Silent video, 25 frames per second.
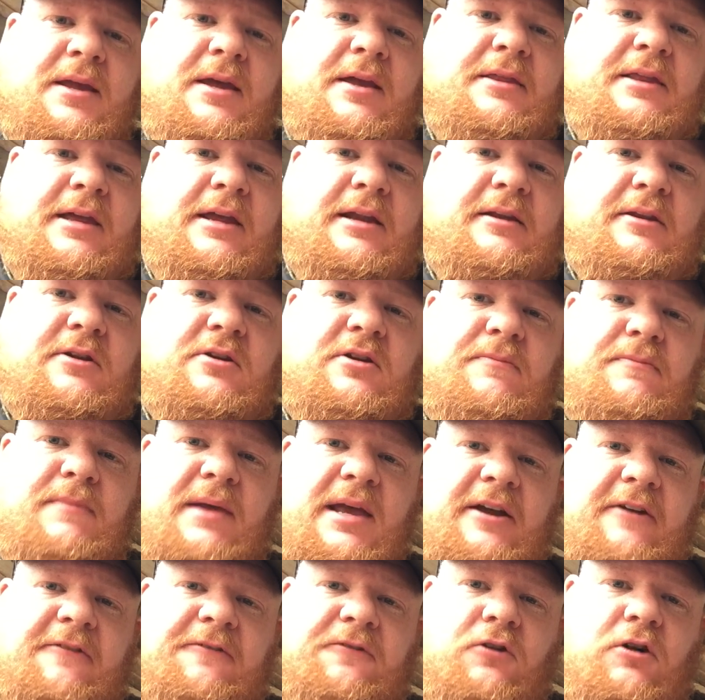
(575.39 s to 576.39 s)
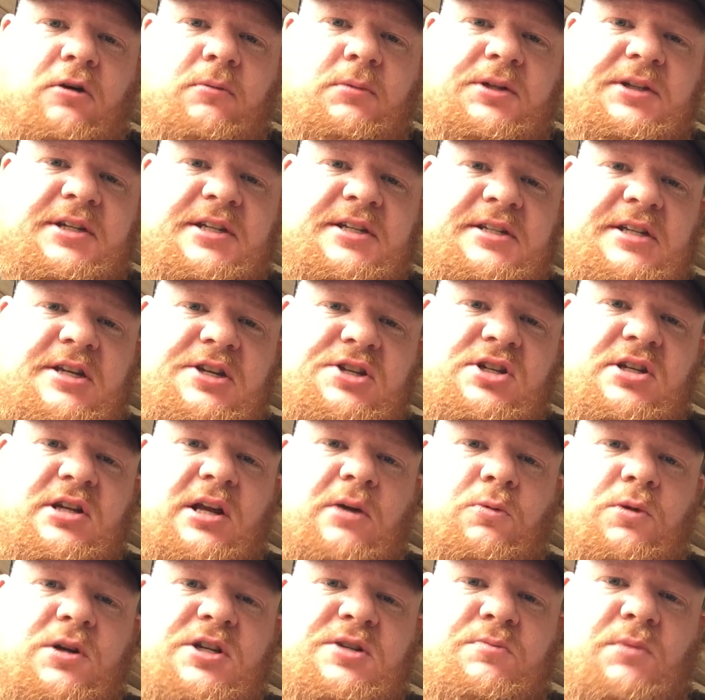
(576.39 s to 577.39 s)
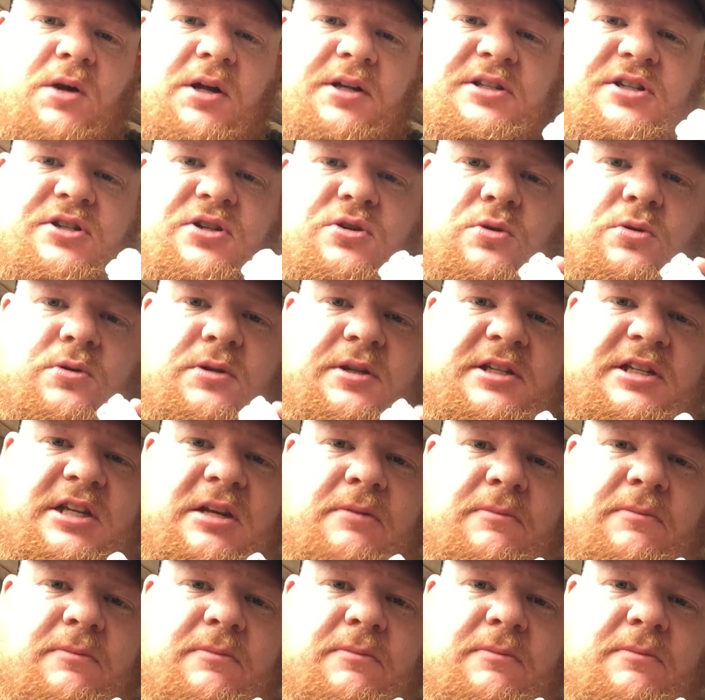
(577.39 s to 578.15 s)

And then you can make a formal decision on which multi-tool is